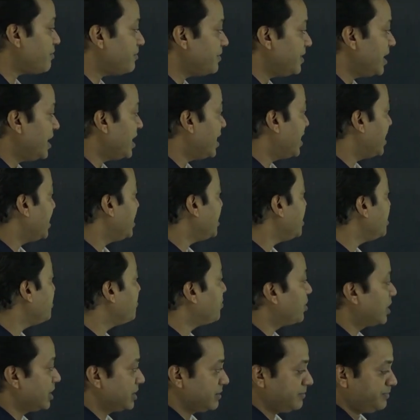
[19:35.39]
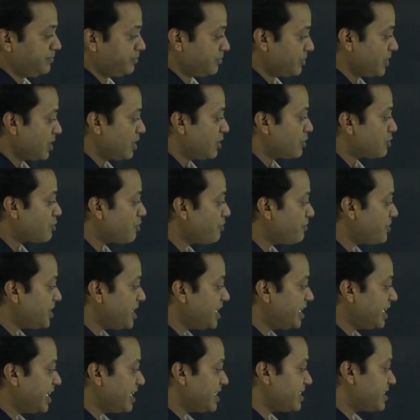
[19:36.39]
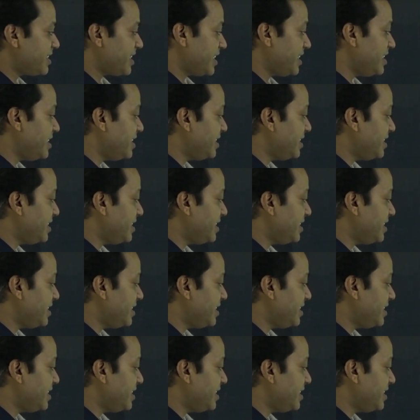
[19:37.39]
times of E1. So, we